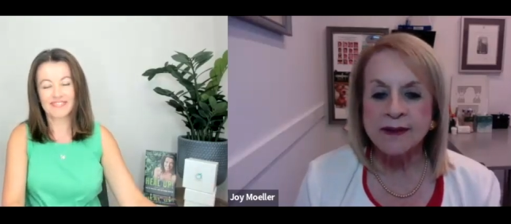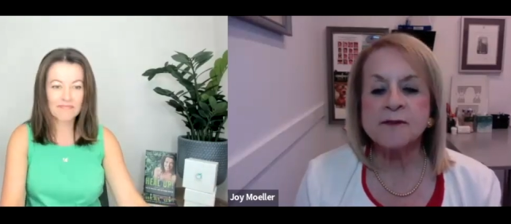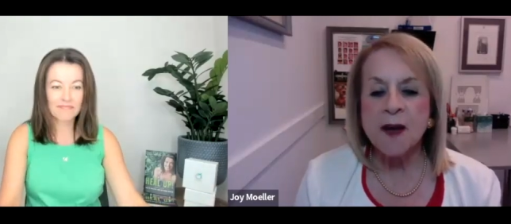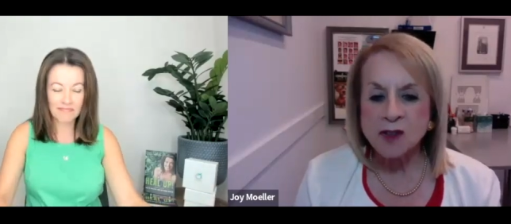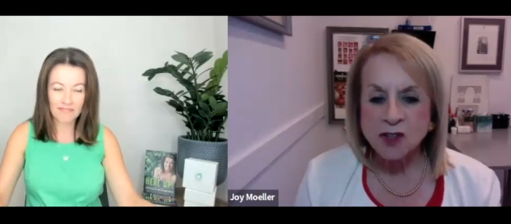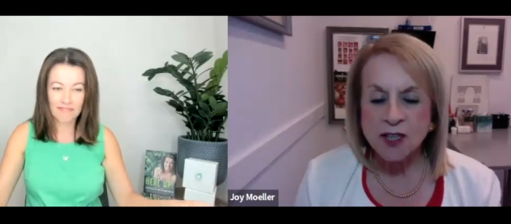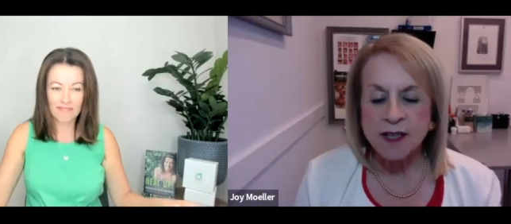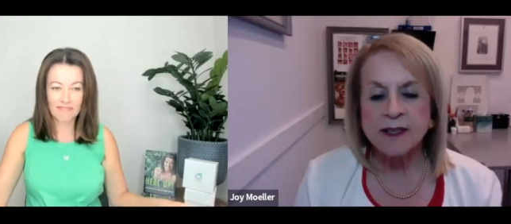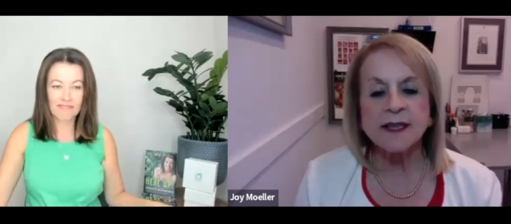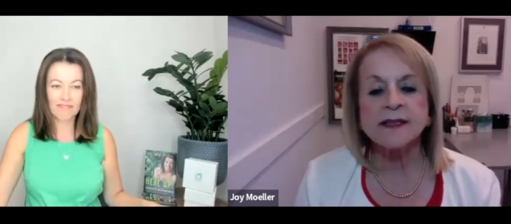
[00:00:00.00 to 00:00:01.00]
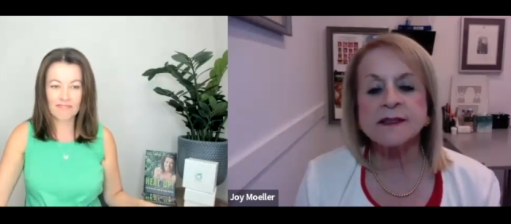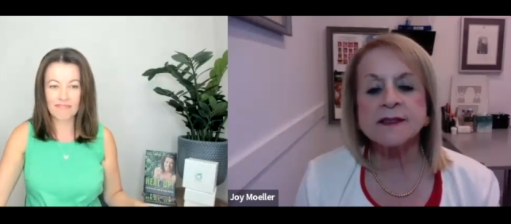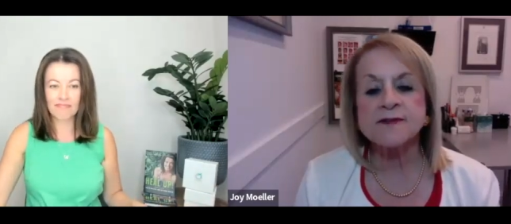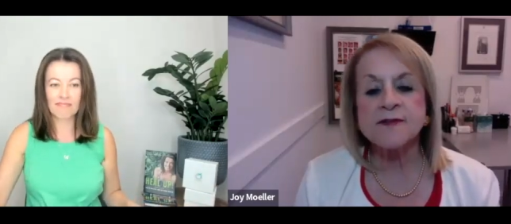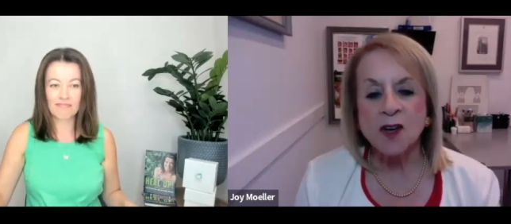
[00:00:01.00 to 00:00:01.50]
Speaker 1: function is
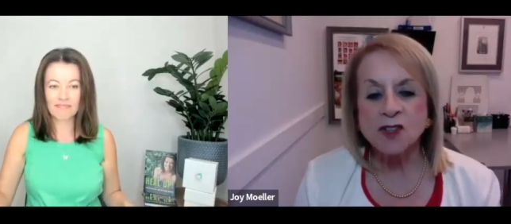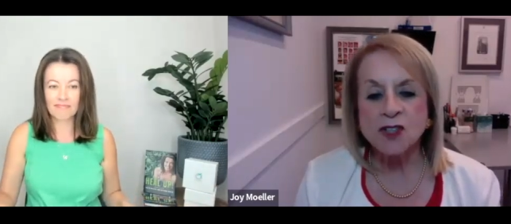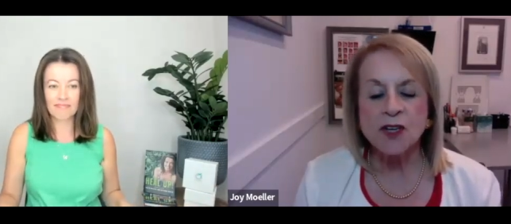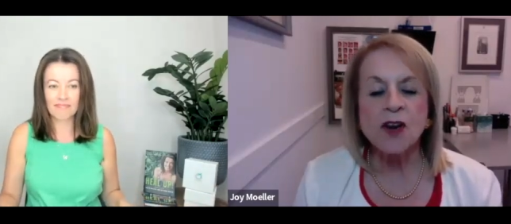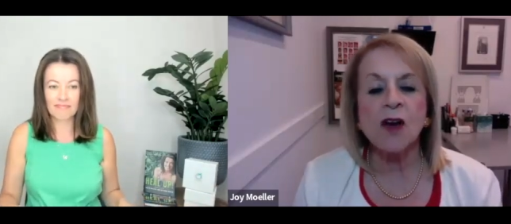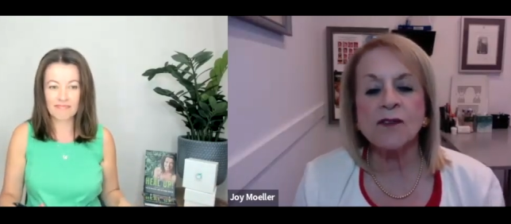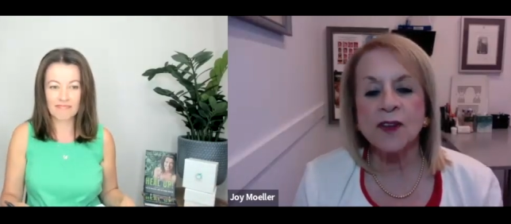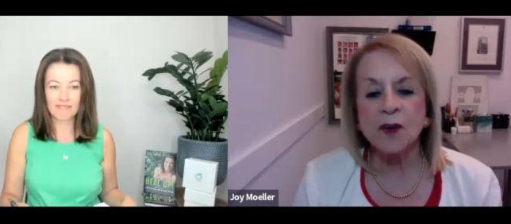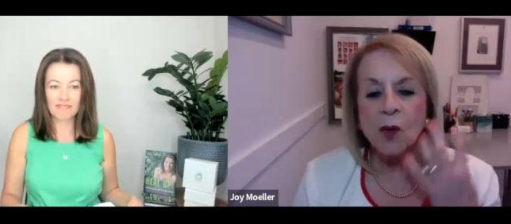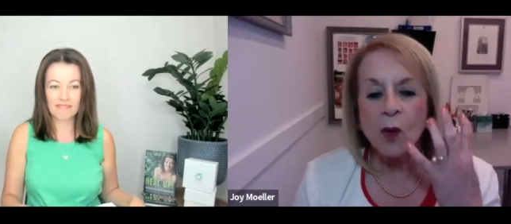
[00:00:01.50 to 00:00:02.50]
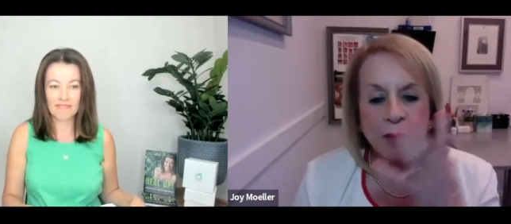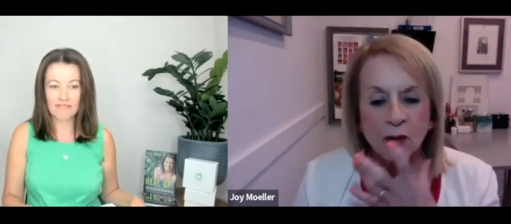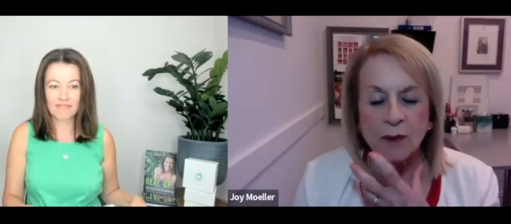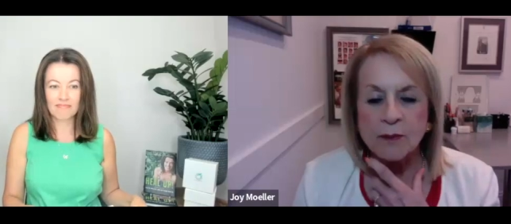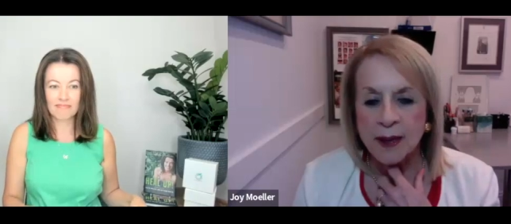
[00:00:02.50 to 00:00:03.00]
function of the
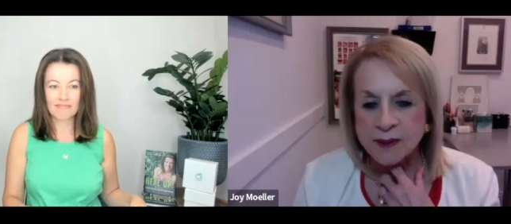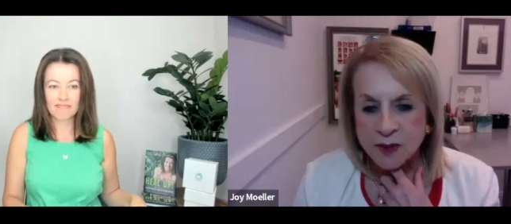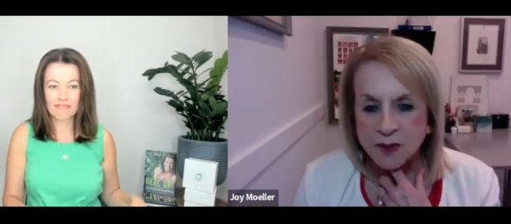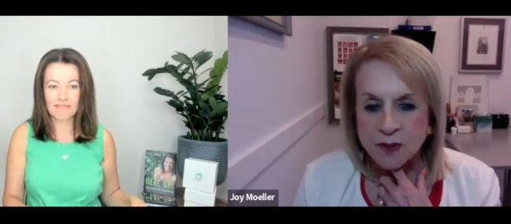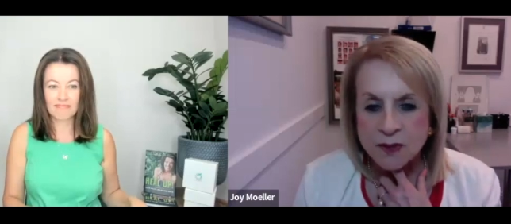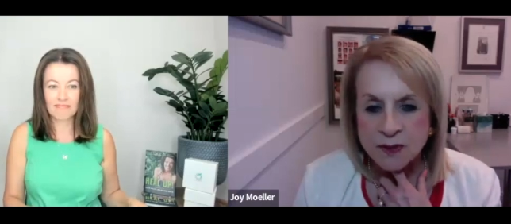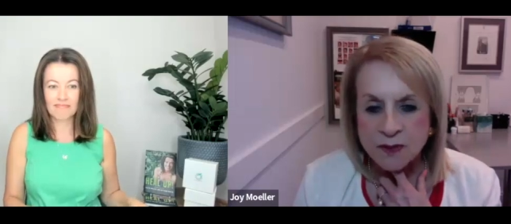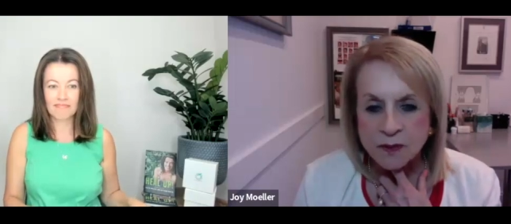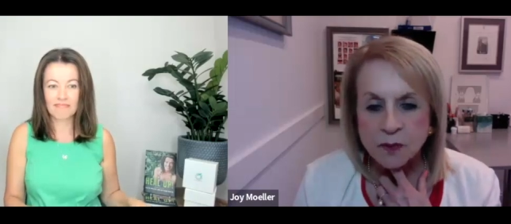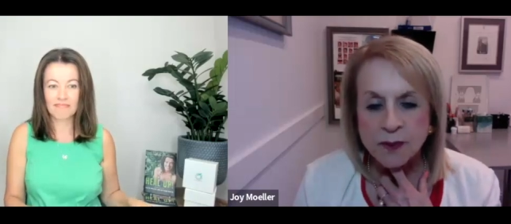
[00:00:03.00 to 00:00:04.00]
oral muscles.